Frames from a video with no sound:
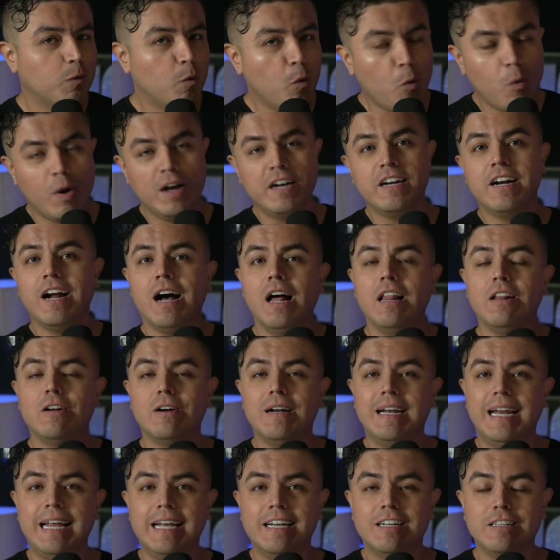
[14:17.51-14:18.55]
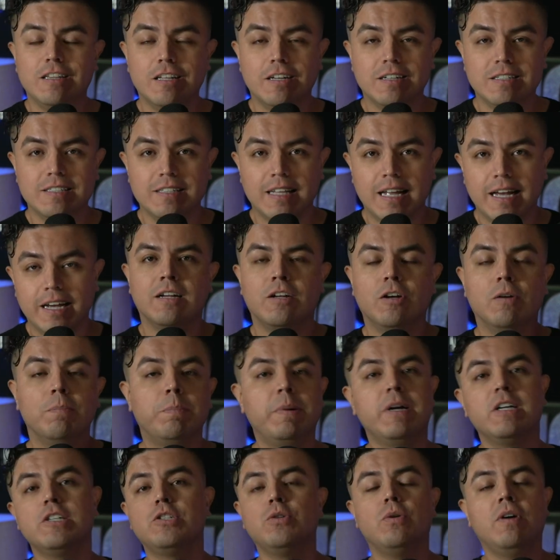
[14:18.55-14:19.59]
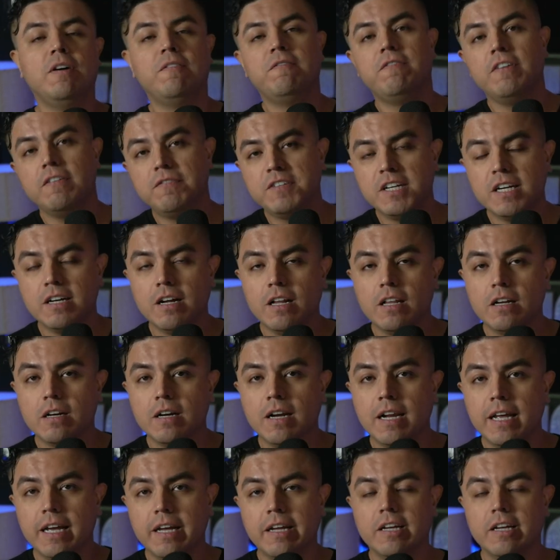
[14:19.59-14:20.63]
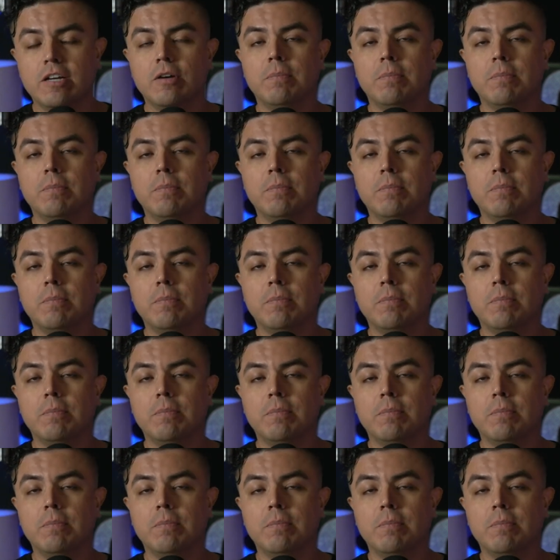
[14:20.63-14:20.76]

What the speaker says: $1 link looks like compared to a $50 link,